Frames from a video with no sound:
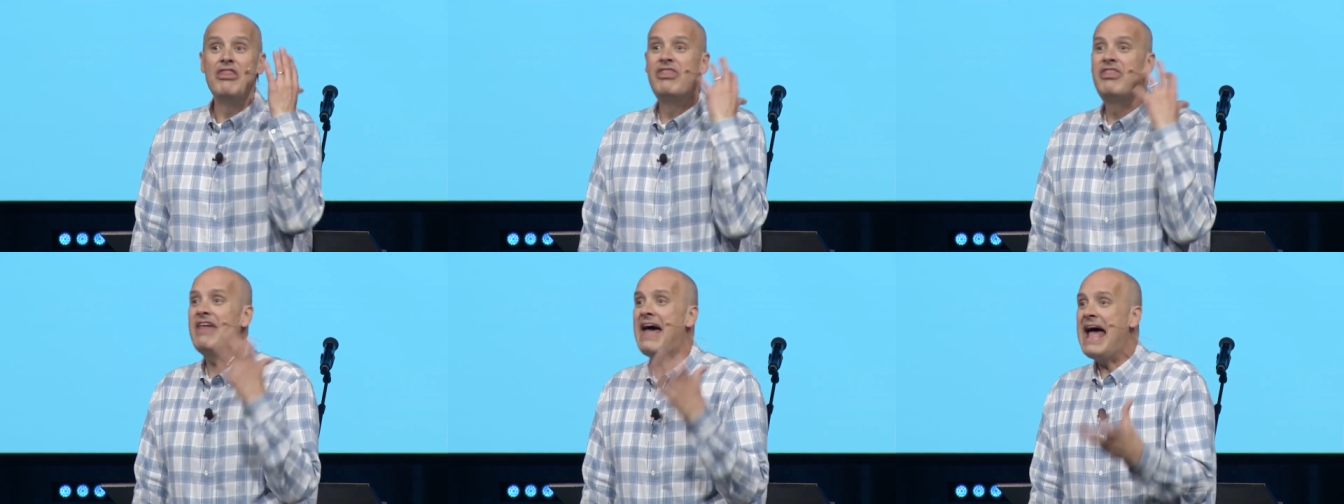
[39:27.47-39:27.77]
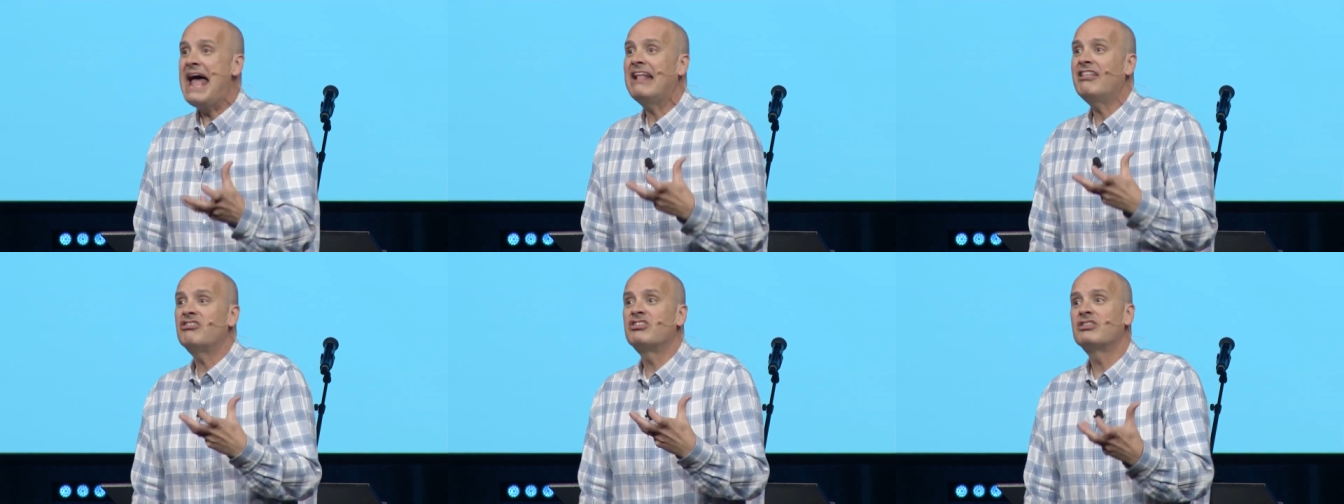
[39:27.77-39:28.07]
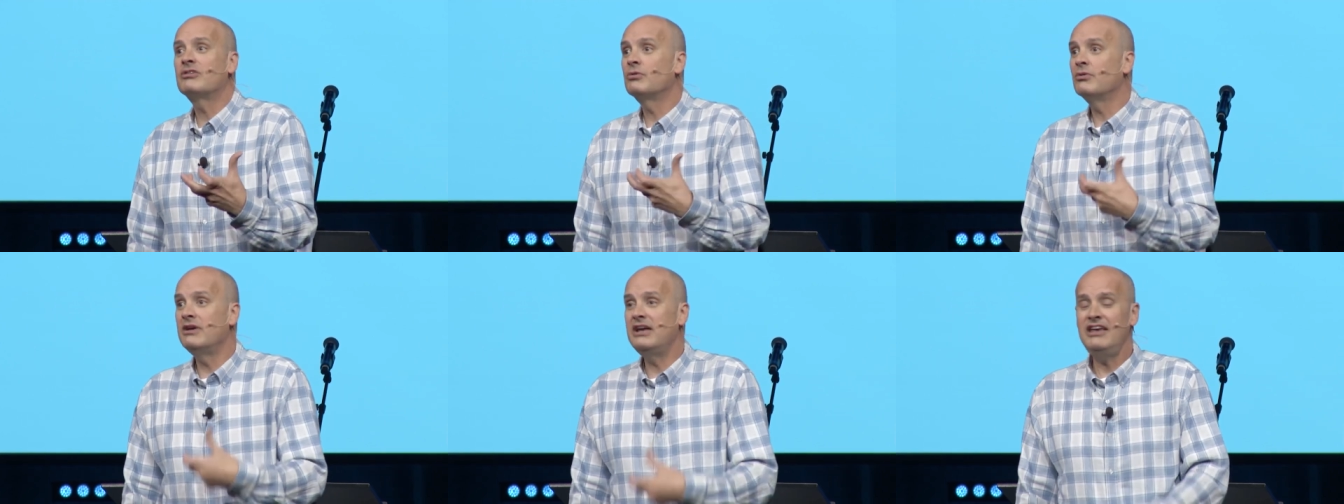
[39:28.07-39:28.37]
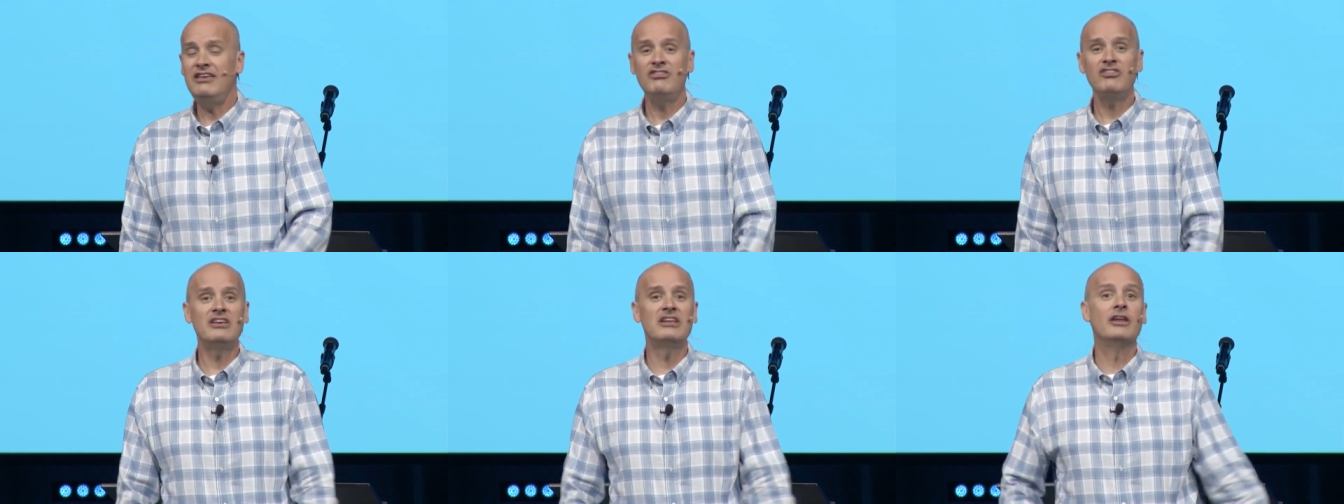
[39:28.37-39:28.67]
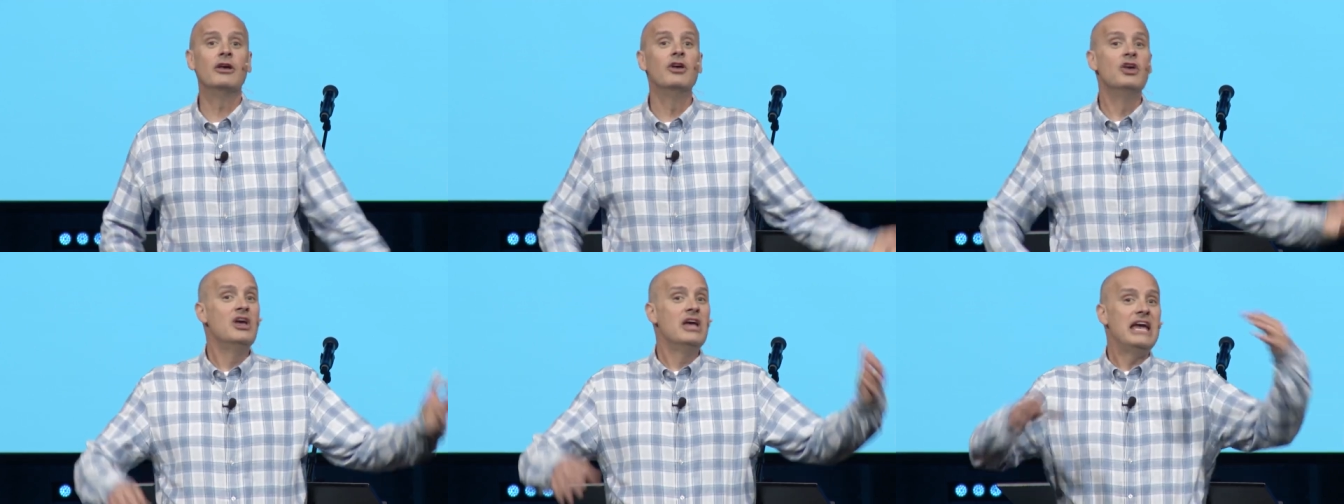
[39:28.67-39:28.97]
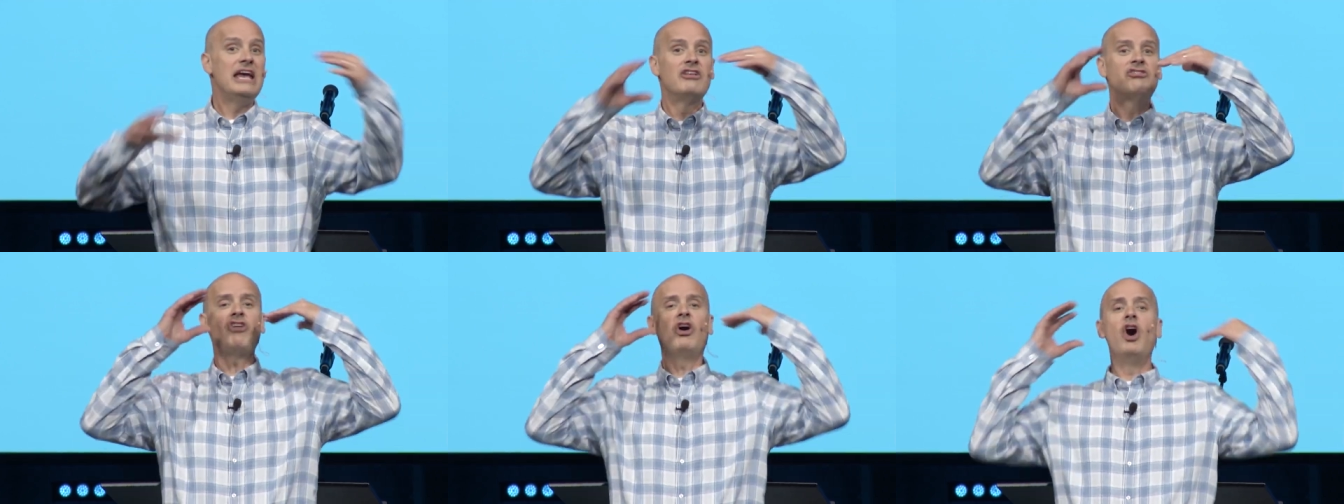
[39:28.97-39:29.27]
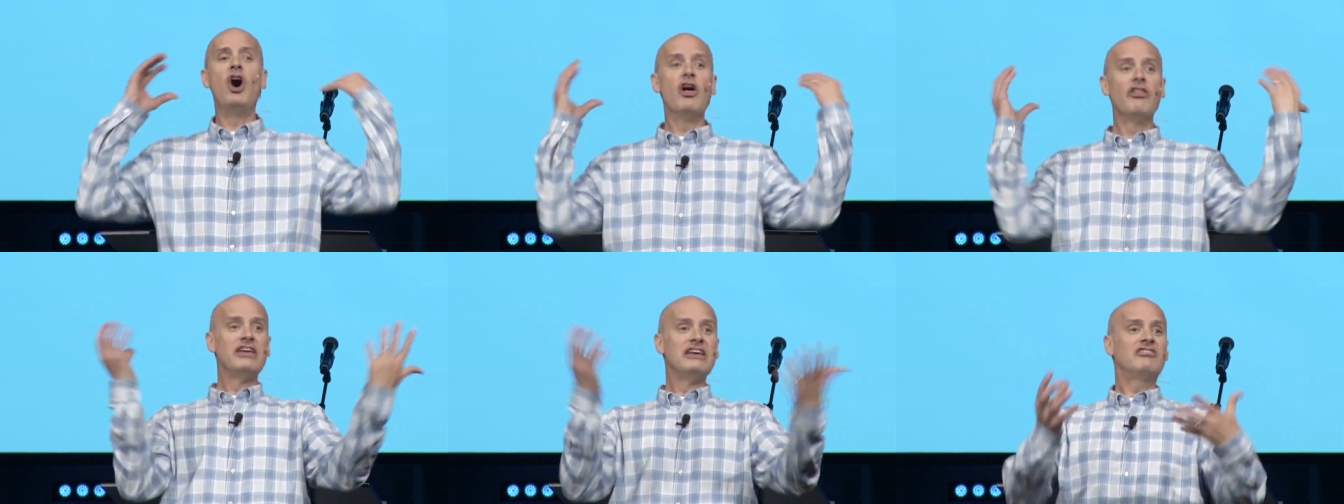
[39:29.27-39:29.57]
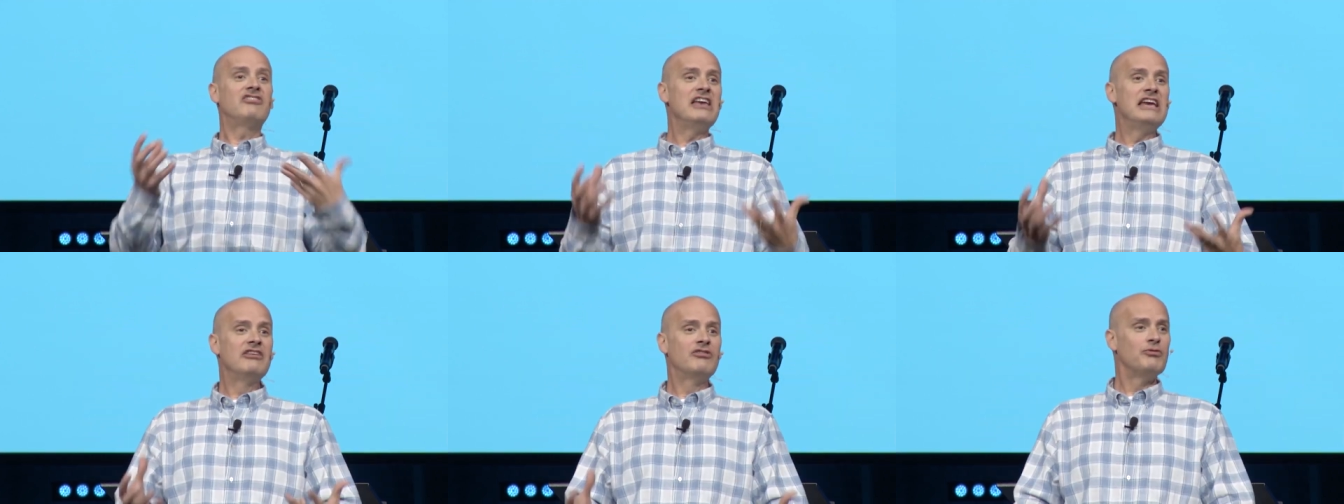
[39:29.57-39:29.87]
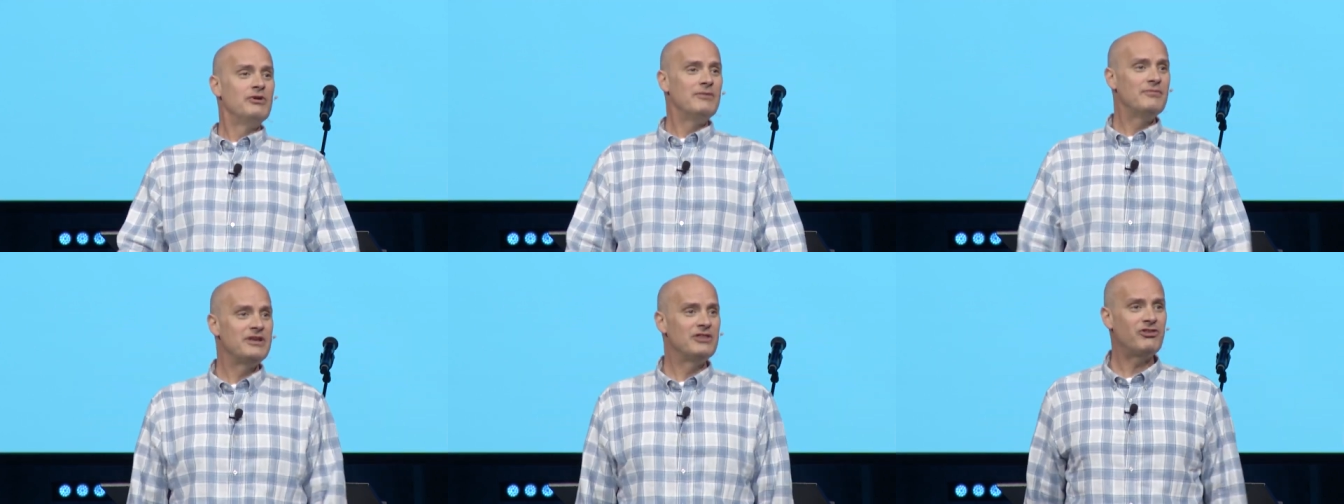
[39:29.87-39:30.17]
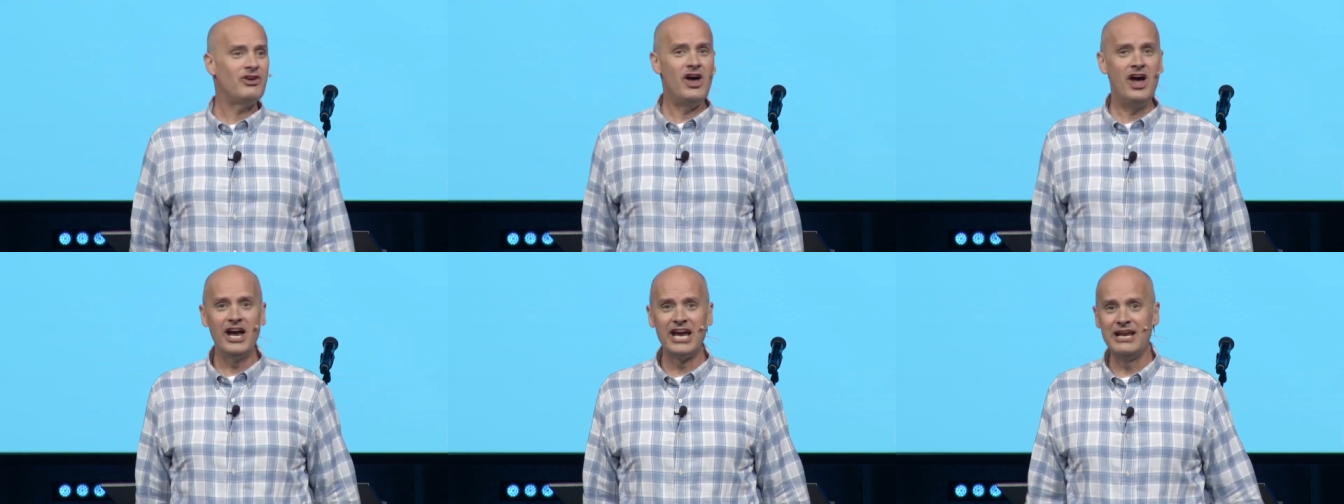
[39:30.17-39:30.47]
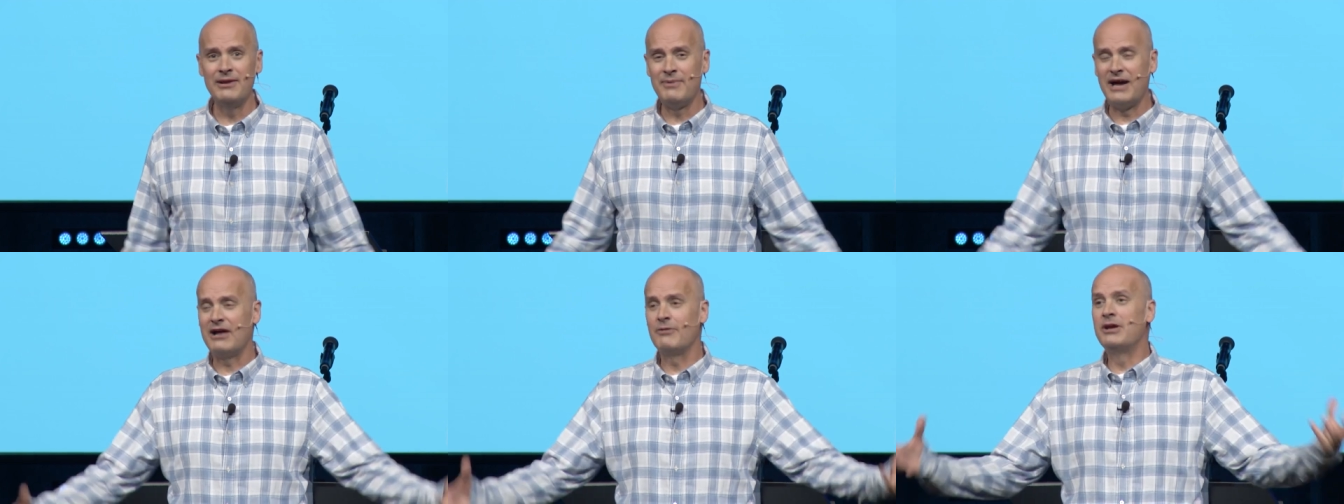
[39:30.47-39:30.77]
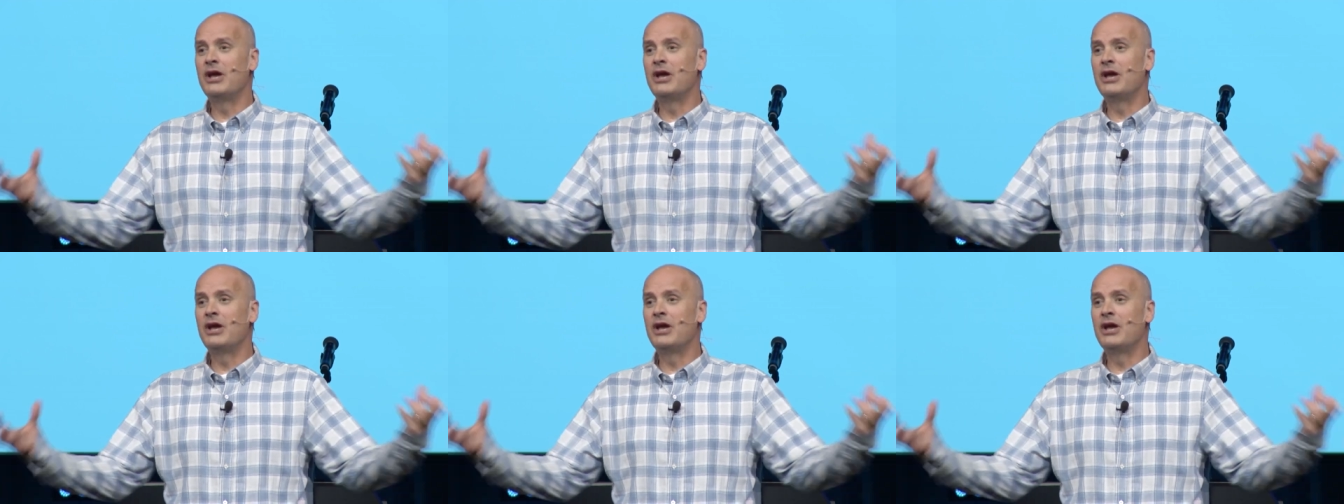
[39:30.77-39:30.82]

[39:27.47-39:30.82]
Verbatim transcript: That's the reason. It's all these things we've been talking about.